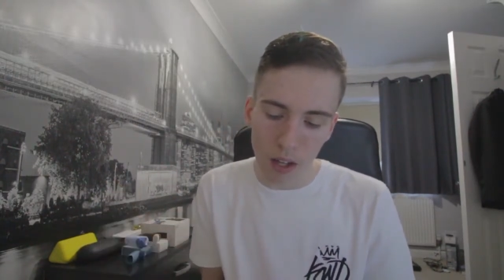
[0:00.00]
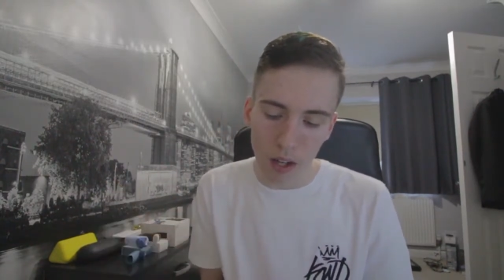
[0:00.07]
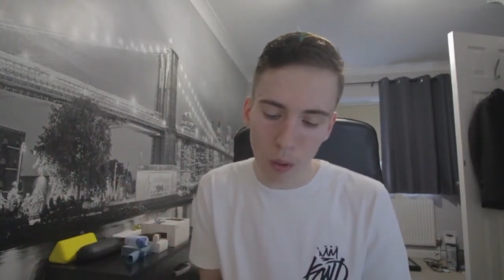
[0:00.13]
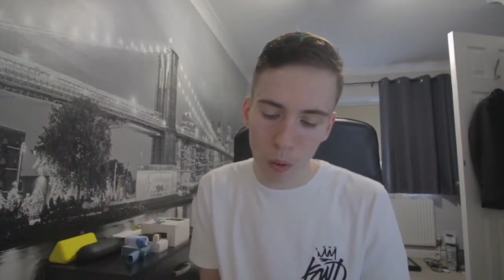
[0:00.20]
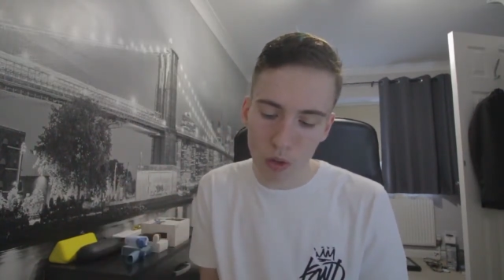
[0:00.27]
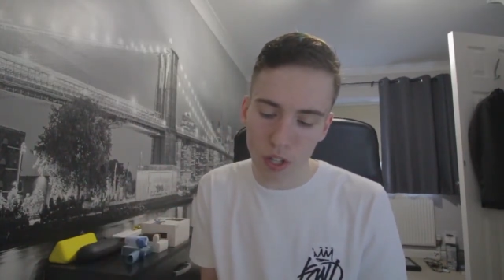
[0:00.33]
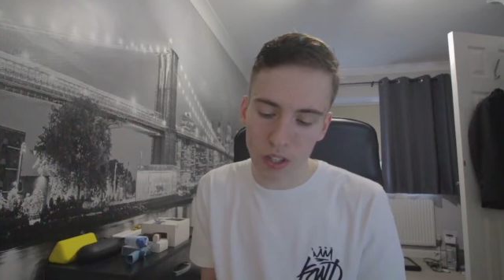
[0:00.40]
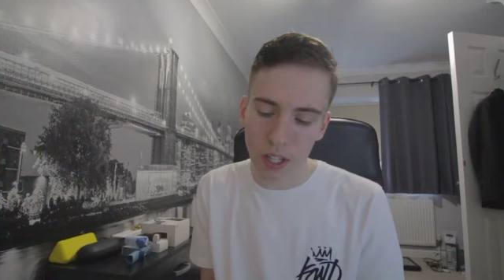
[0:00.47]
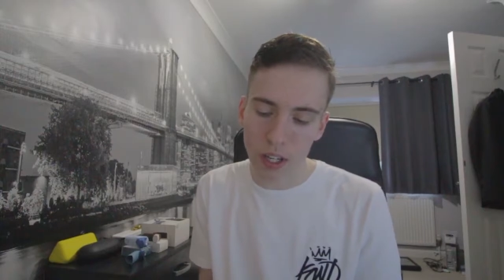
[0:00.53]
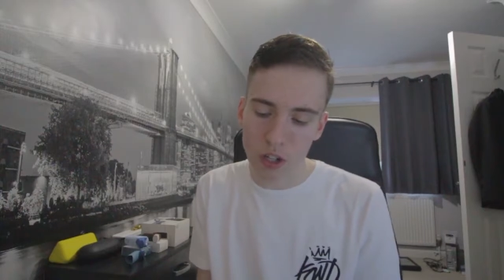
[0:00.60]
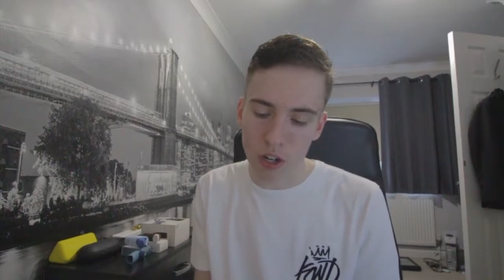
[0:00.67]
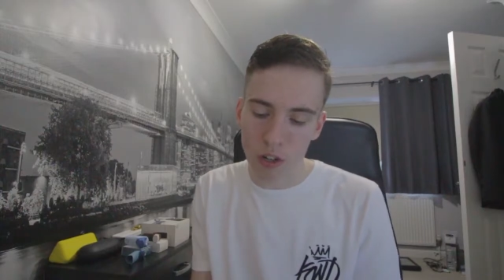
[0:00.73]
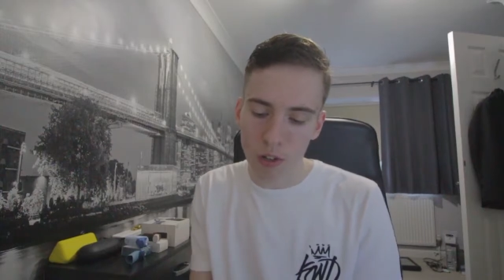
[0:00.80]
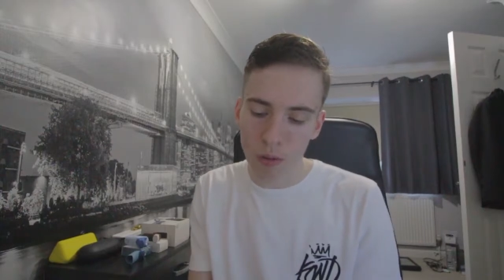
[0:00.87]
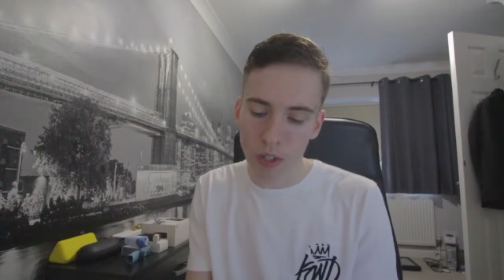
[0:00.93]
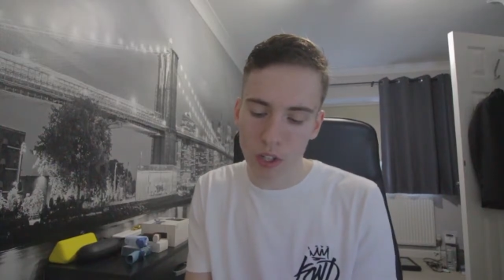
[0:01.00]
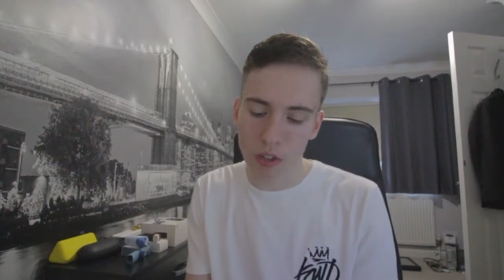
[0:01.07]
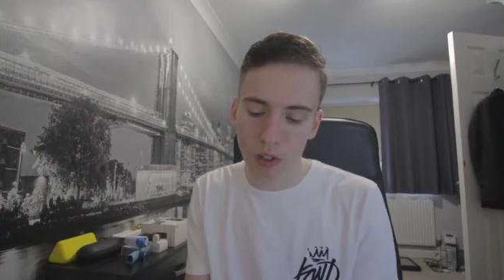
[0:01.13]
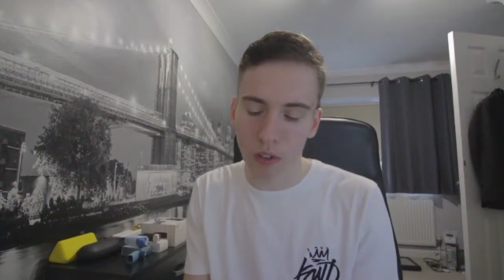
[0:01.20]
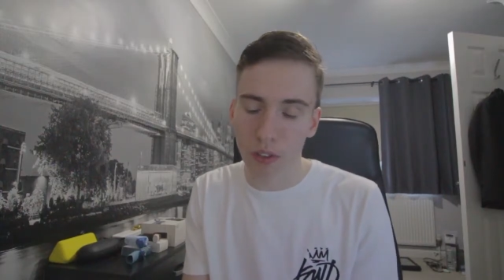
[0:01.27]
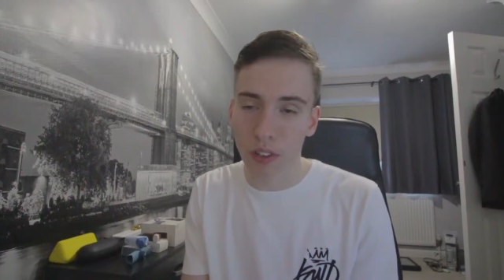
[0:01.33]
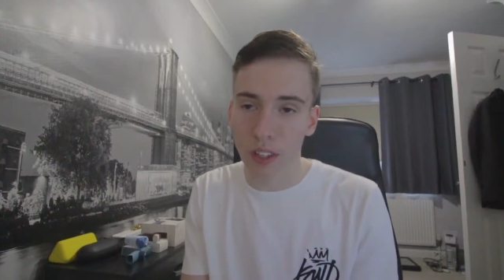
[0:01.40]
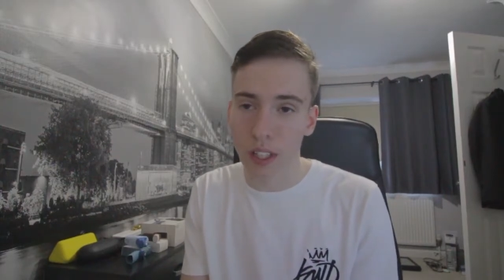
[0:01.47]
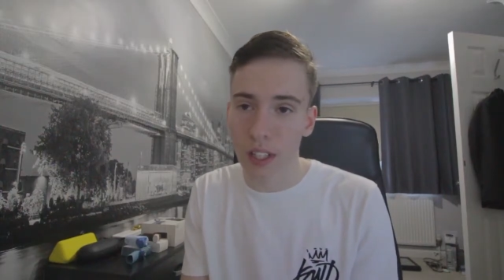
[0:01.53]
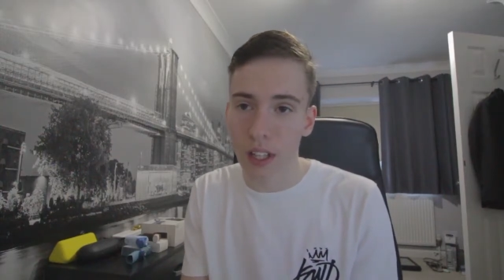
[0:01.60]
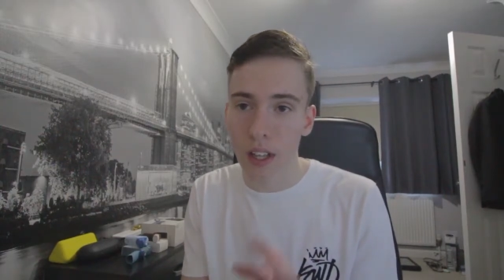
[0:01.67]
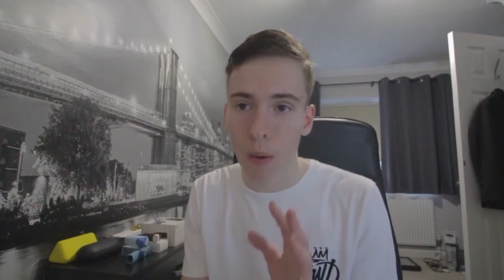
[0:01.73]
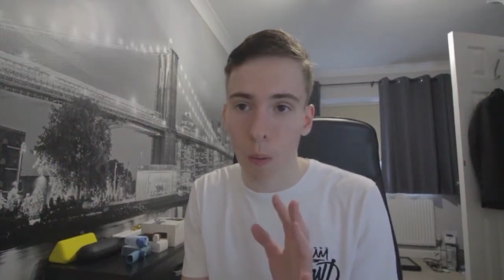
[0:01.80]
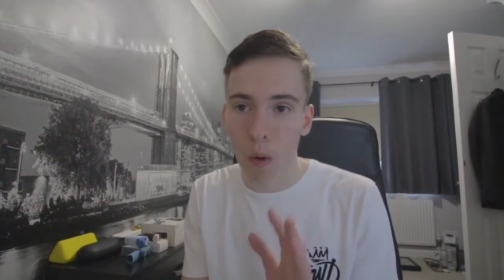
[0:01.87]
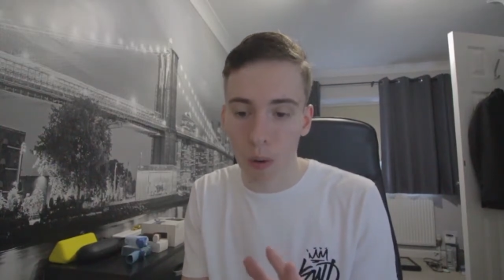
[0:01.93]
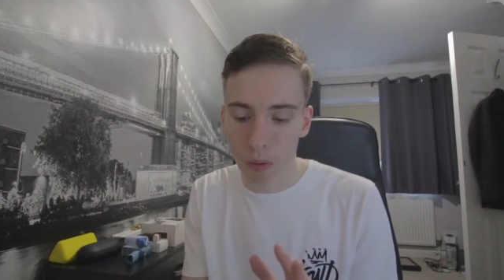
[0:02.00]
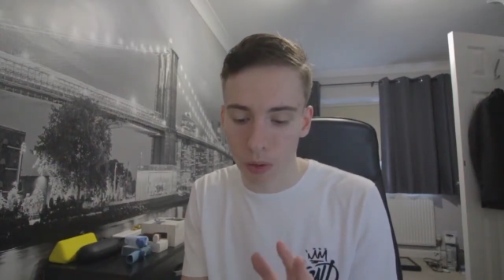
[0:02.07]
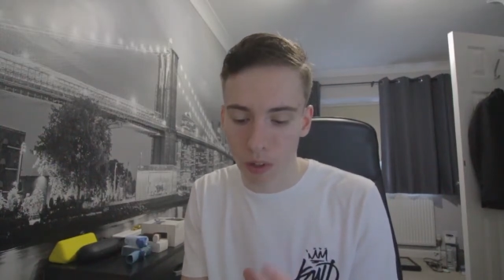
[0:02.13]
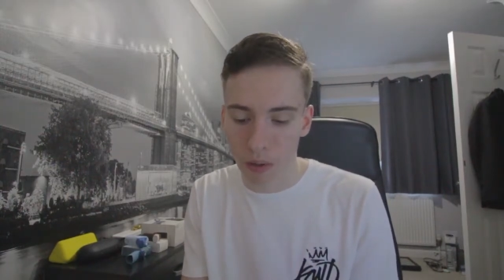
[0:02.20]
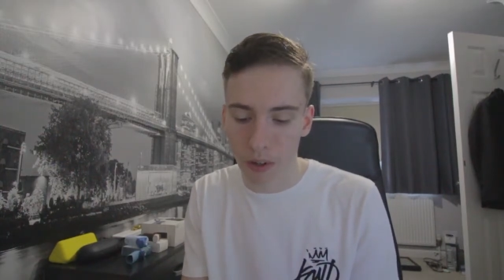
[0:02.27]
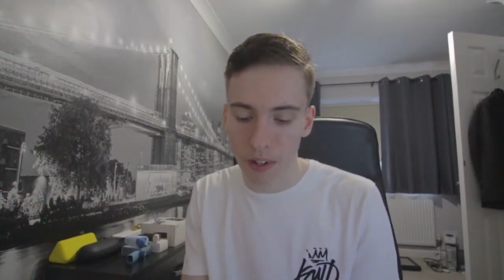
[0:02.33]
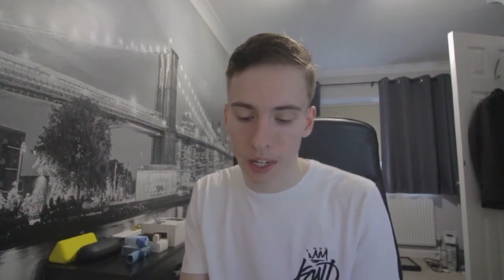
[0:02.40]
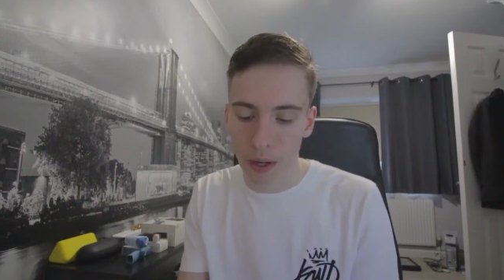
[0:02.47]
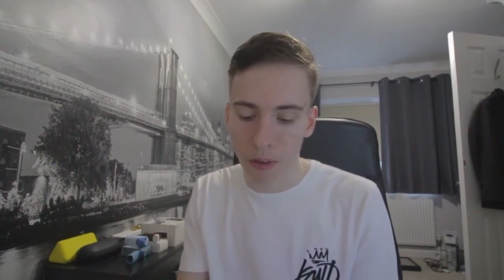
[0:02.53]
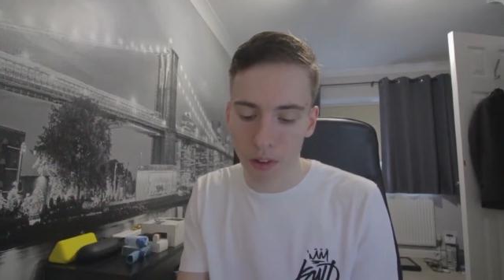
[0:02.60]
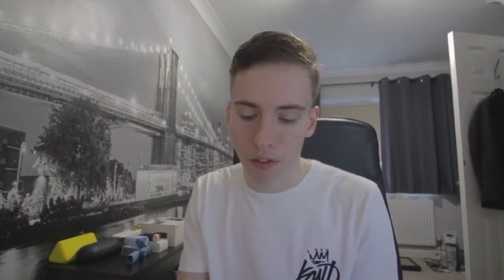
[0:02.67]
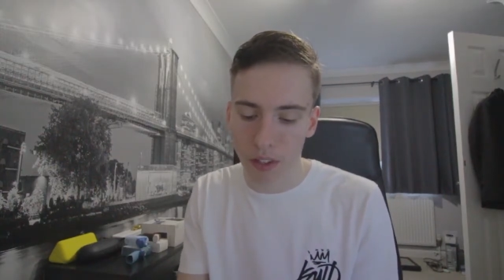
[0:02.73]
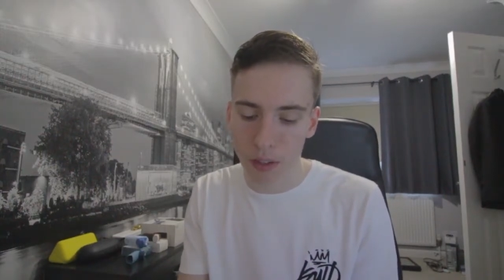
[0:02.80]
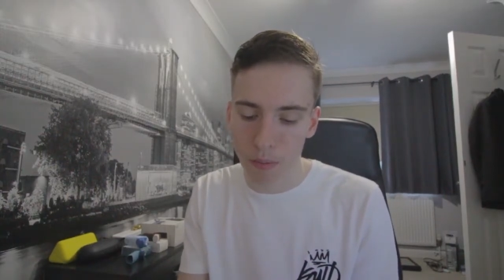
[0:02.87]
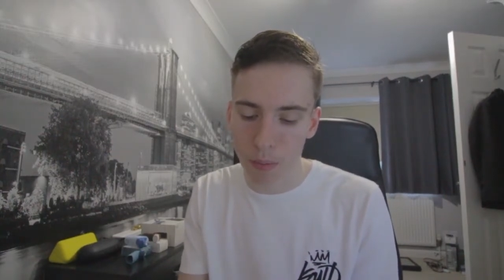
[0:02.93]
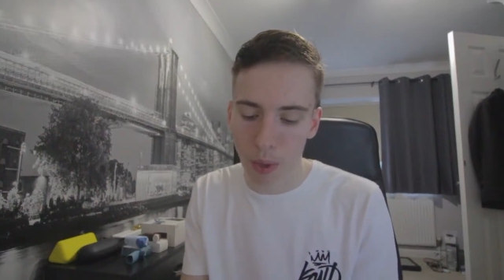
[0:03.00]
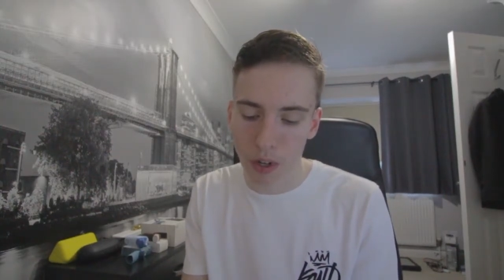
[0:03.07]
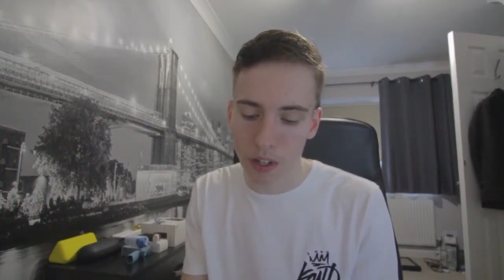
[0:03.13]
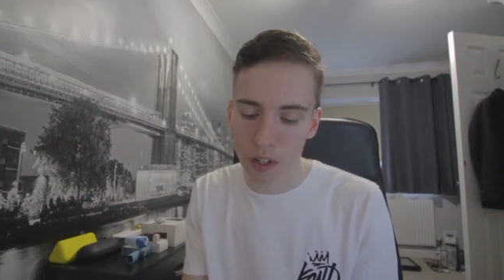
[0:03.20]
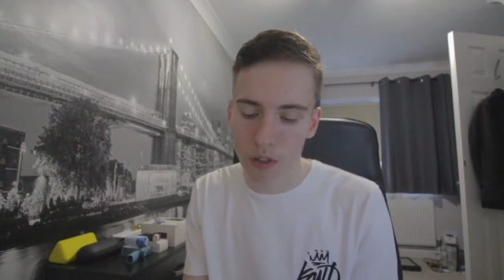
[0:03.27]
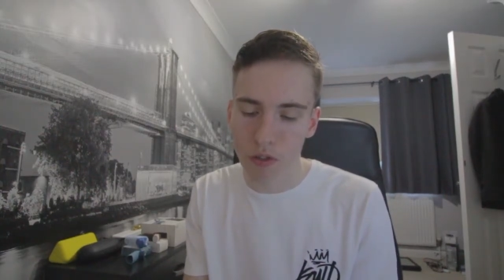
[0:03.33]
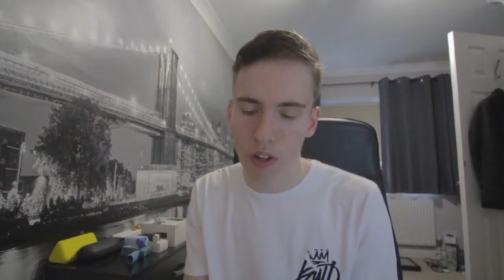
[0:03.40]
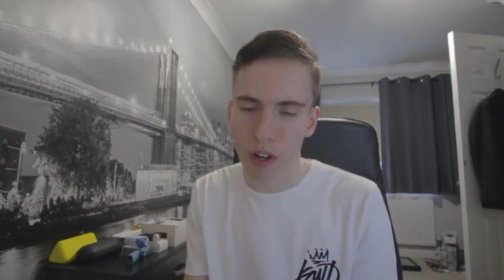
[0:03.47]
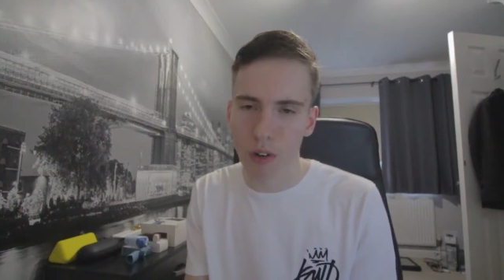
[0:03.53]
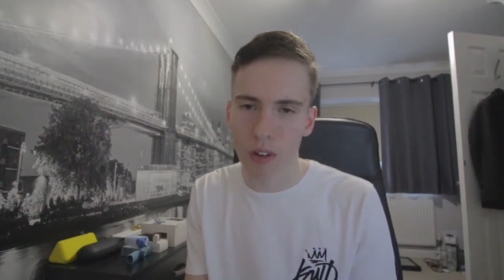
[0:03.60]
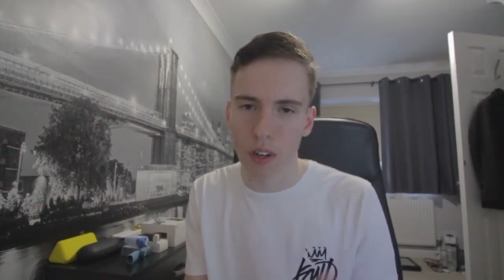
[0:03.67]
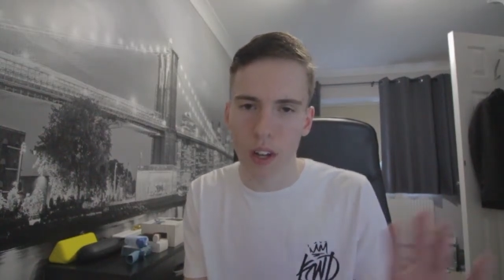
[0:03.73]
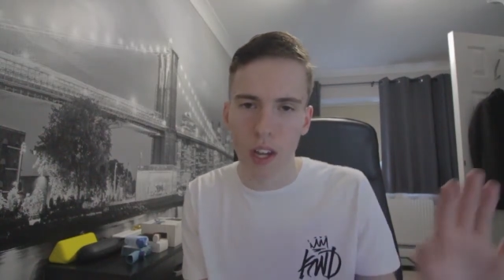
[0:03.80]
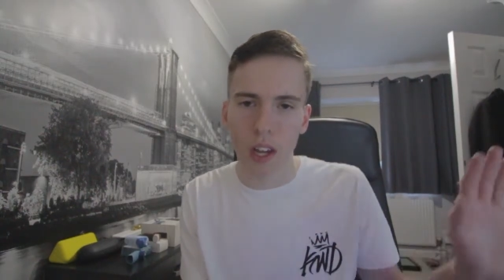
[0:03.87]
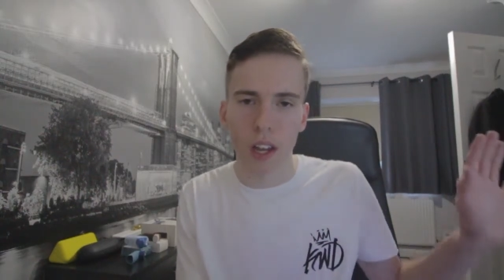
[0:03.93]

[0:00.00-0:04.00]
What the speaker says: Launch a tech channel, which is obviously what I'm talking about now, and obviously buy a drone.